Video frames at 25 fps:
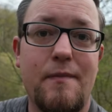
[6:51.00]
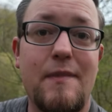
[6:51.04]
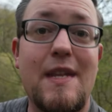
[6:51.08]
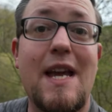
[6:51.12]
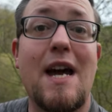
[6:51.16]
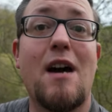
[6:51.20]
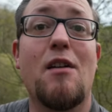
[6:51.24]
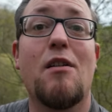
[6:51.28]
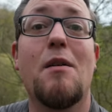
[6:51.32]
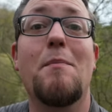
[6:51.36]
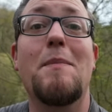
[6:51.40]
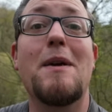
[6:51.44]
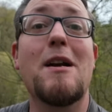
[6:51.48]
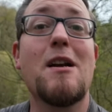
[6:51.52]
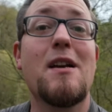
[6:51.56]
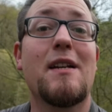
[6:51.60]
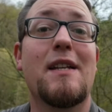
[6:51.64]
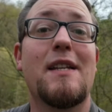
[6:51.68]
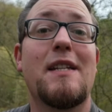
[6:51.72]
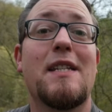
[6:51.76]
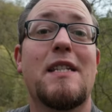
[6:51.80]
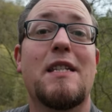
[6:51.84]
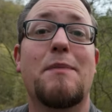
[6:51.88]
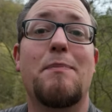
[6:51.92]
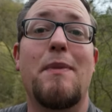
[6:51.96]
Now,
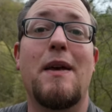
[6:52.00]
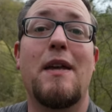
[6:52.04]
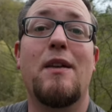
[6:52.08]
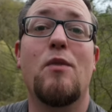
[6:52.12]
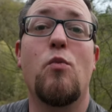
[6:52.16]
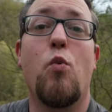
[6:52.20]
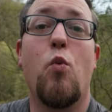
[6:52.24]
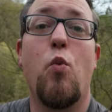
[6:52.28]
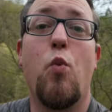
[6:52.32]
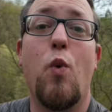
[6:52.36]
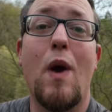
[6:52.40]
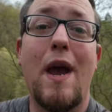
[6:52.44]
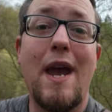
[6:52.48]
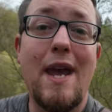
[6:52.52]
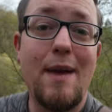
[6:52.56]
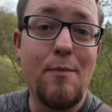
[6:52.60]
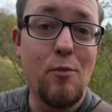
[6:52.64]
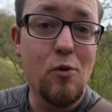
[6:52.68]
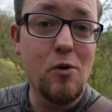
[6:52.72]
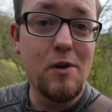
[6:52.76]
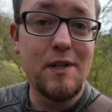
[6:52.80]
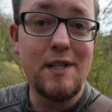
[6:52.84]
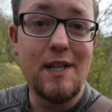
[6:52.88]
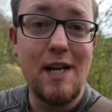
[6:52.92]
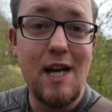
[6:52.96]
Americans spend way
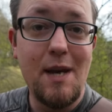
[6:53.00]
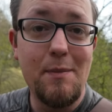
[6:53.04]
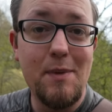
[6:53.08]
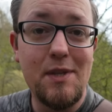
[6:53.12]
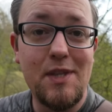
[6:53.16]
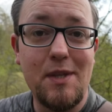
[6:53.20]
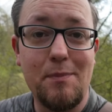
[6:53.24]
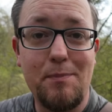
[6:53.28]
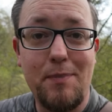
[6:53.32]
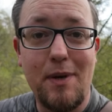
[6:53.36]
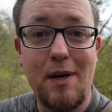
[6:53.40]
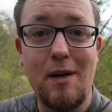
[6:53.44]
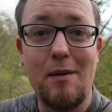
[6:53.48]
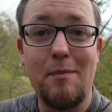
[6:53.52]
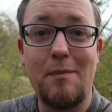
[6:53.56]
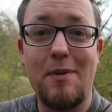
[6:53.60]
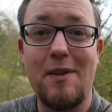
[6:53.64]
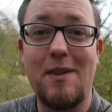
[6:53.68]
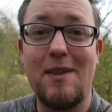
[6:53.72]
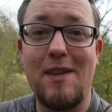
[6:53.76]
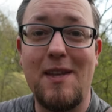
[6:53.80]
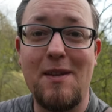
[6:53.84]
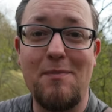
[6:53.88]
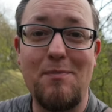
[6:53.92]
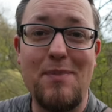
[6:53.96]
more time at the pump
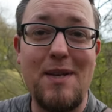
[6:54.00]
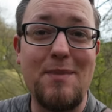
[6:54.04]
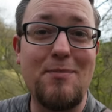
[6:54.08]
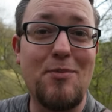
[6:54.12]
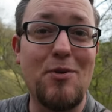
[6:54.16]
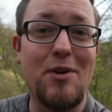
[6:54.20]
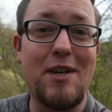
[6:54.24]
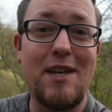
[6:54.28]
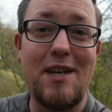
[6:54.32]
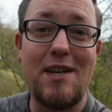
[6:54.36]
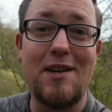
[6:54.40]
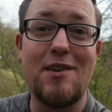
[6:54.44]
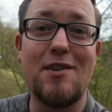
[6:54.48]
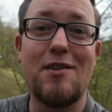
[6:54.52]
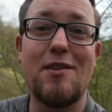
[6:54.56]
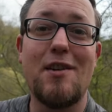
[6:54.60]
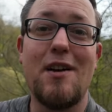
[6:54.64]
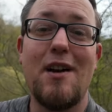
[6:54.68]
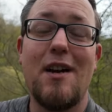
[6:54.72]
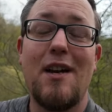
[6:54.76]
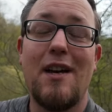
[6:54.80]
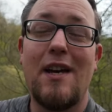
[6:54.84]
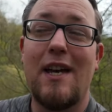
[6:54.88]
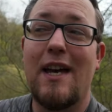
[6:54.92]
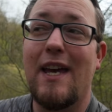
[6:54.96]
than people here,
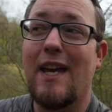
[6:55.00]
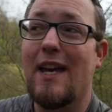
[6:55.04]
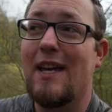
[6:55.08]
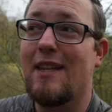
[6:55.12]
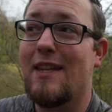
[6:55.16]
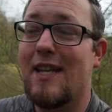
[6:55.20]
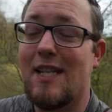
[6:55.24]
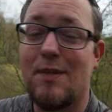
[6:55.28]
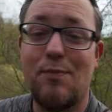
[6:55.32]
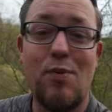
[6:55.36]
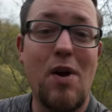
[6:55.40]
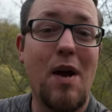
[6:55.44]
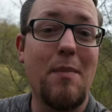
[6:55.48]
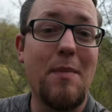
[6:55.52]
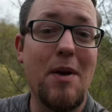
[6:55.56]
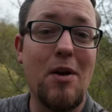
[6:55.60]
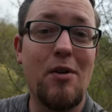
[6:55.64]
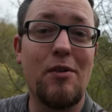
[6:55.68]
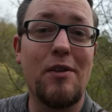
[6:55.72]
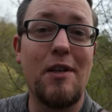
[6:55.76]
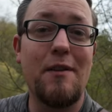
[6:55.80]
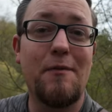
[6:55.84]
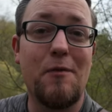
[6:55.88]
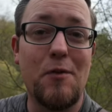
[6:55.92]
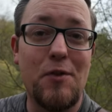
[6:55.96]
and that's
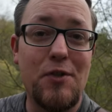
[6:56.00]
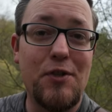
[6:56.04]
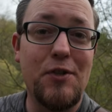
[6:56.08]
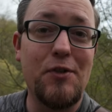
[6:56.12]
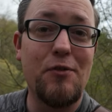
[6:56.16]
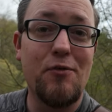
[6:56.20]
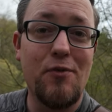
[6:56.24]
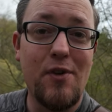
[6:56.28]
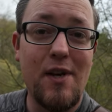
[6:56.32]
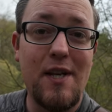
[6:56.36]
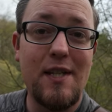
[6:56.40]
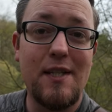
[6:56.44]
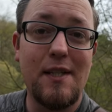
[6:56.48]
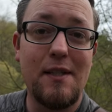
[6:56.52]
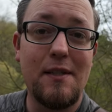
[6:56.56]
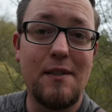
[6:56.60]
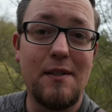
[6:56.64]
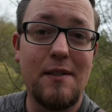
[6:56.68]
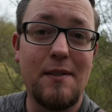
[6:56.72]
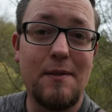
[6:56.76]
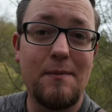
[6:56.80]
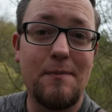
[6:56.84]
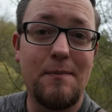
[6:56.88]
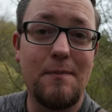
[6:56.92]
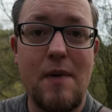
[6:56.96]
primarily for two
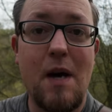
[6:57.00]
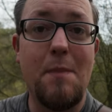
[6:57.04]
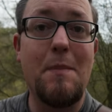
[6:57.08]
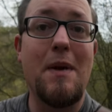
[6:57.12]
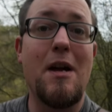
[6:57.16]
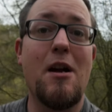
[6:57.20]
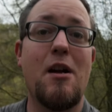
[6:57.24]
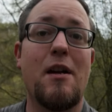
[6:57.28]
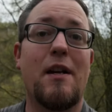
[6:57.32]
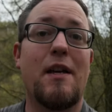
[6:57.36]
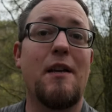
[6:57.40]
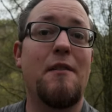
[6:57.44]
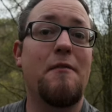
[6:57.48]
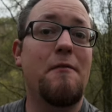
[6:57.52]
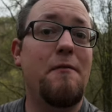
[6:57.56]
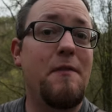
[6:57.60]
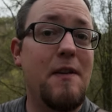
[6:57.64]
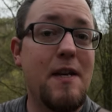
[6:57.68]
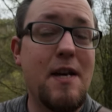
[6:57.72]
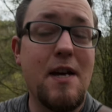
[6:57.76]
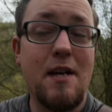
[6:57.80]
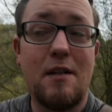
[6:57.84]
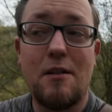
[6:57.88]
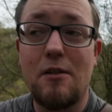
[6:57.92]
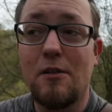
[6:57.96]
reasons. American
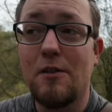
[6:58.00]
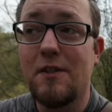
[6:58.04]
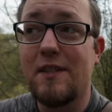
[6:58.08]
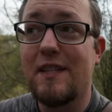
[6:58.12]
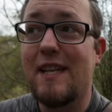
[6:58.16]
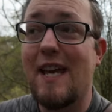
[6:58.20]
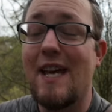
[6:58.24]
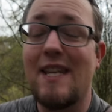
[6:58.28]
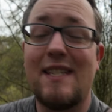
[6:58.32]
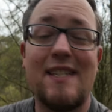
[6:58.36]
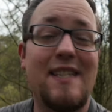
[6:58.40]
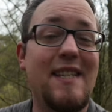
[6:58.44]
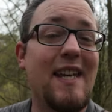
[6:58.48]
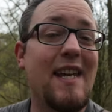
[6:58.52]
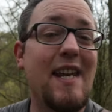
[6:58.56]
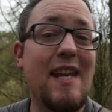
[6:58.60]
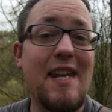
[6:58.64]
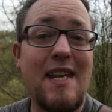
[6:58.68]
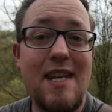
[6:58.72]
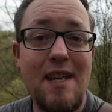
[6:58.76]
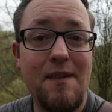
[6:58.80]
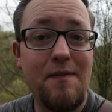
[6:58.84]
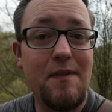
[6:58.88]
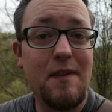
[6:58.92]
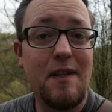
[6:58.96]
vehicles get
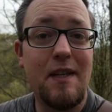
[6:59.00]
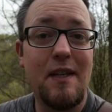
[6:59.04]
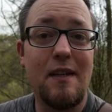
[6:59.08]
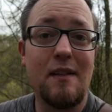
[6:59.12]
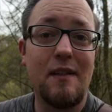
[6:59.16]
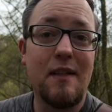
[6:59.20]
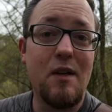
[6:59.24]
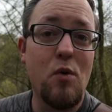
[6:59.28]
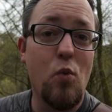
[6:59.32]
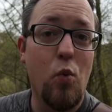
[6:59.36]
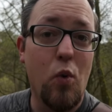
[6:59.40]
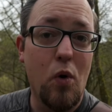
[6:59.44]
significantly